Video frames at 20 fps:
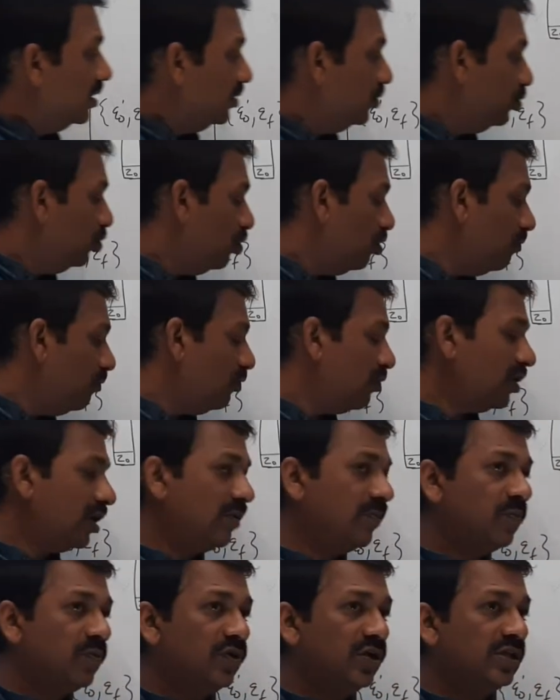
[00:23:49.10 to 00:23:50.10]
no more
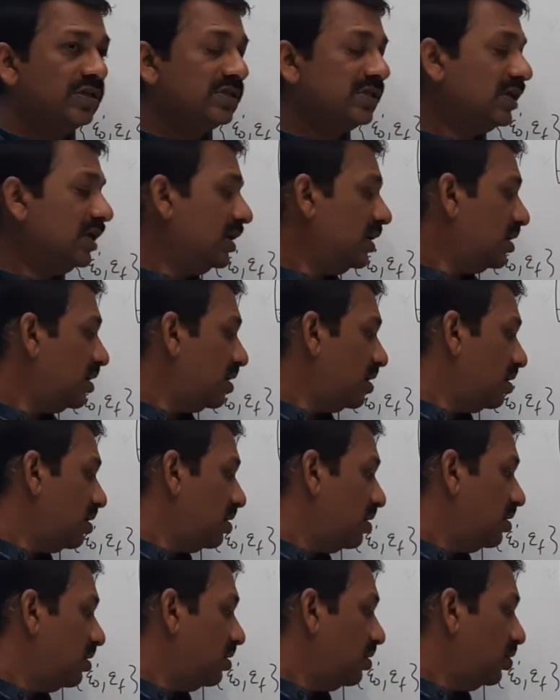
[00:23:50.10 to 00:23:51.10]
input is
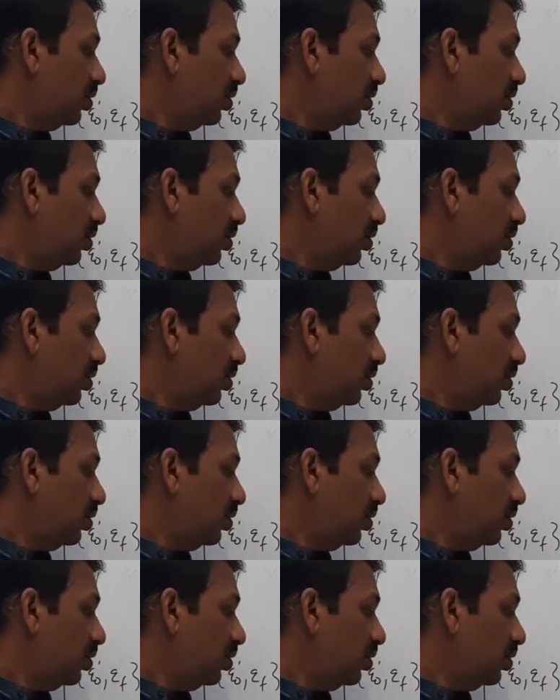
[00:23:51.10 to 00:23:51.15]
there,